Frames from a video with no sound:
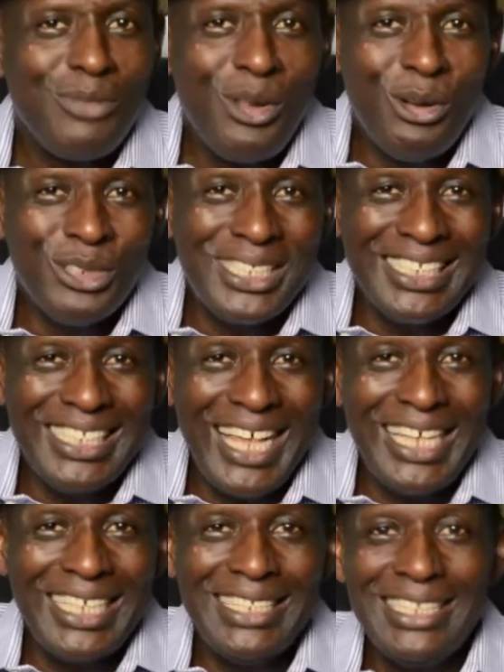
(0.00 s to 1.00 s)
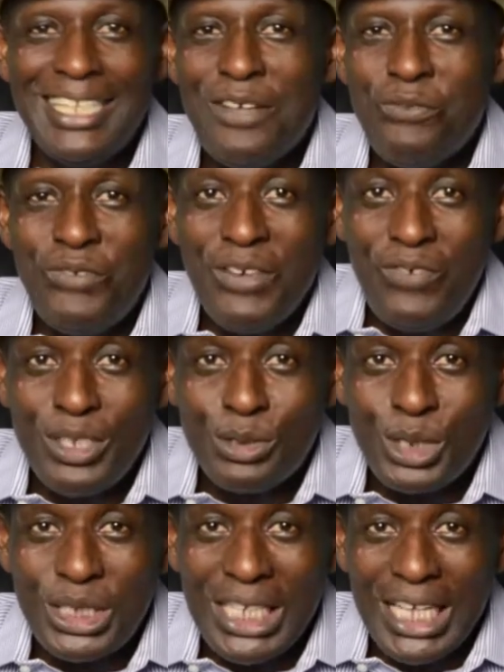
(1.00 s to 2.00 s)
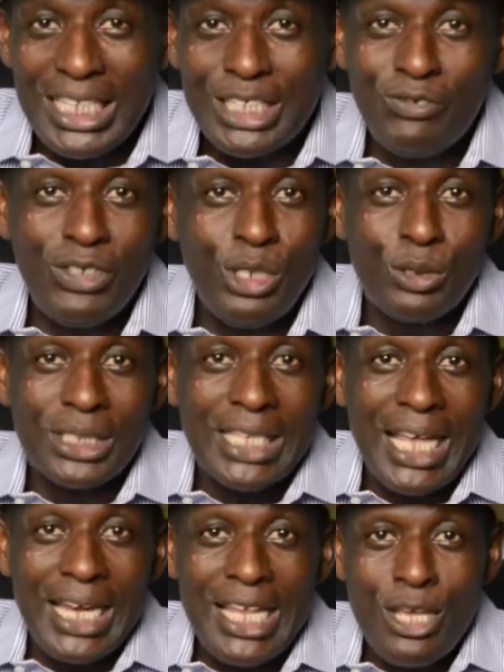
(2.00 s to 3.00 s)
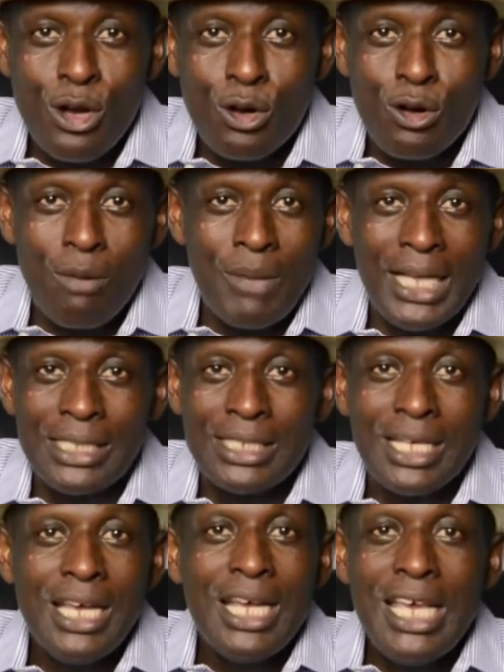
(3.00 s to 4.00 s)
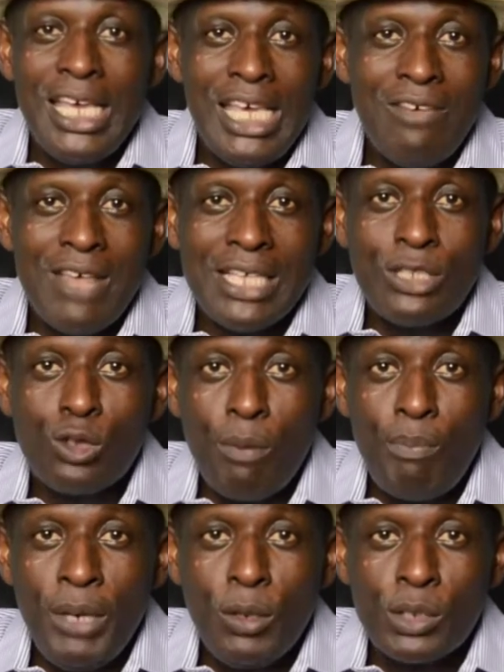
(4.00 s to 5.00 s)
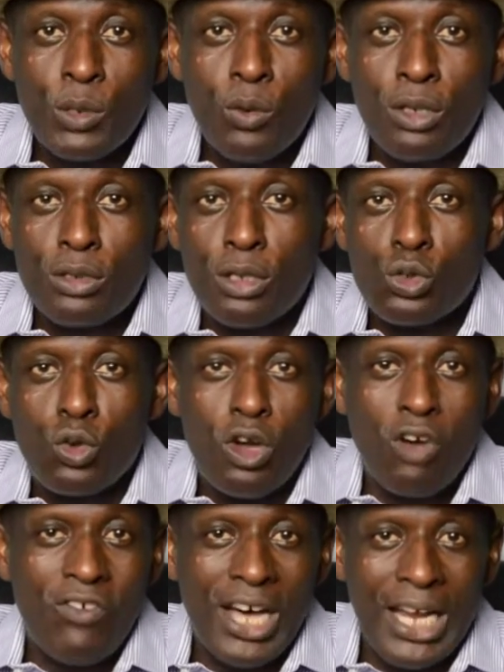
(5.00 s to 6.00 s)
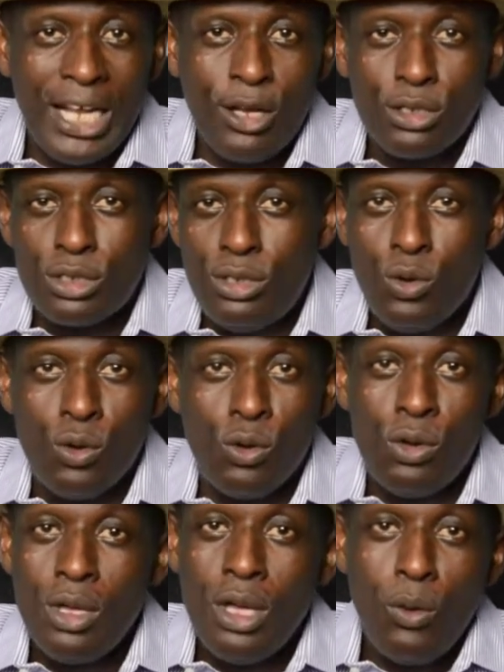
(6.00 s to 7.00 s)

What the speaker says: Until then, feel free to share this video, send in your comments. If there's a topic you still want us to cover, let us know.